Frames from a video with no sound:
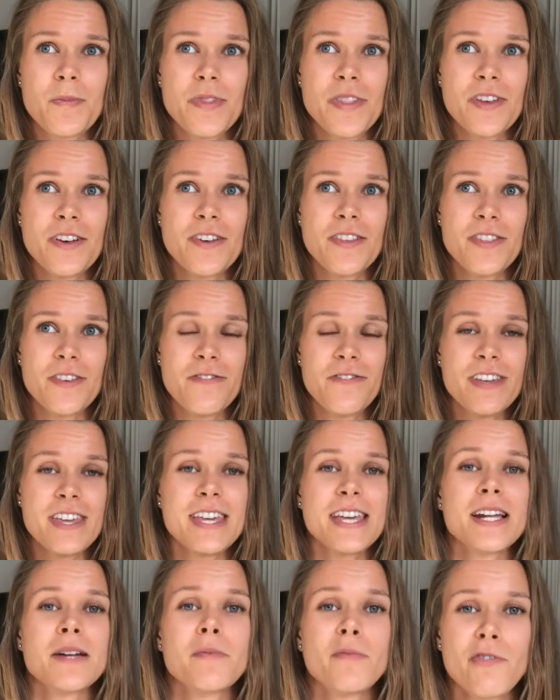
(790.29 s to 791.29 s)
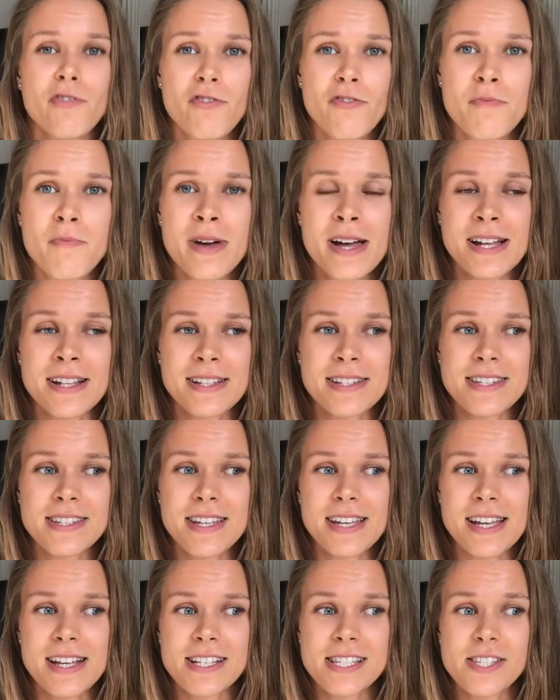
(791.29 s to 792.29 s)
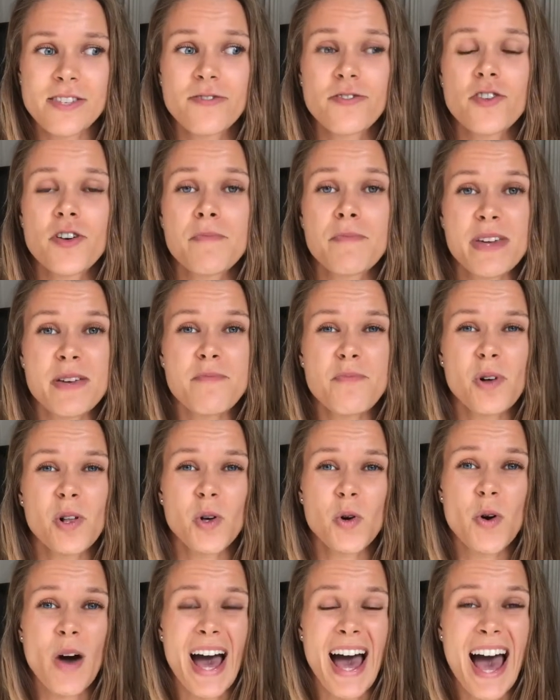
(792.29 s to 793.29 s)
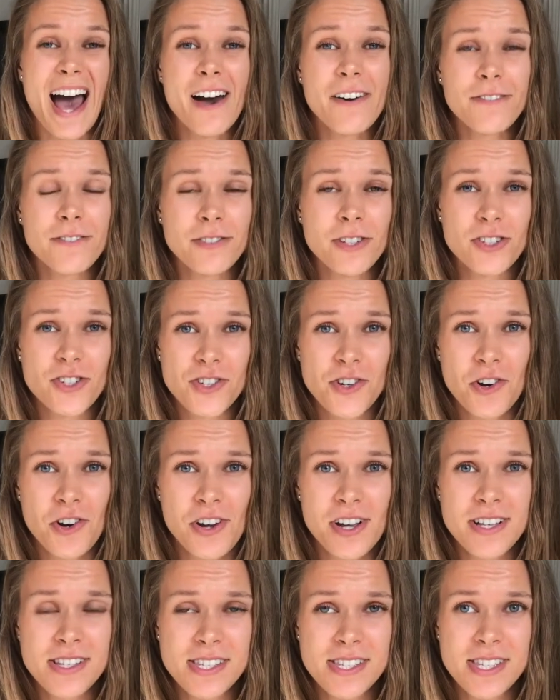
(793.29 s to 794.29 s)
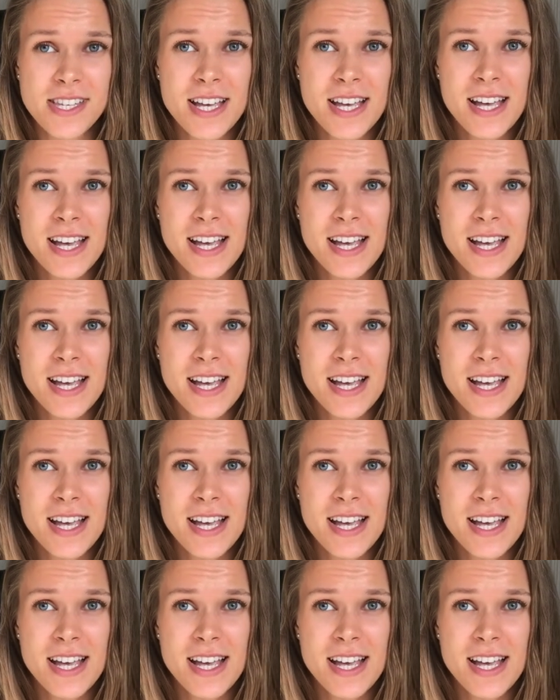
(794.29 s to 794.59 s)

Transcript: the vegan movement is for people who have the choice.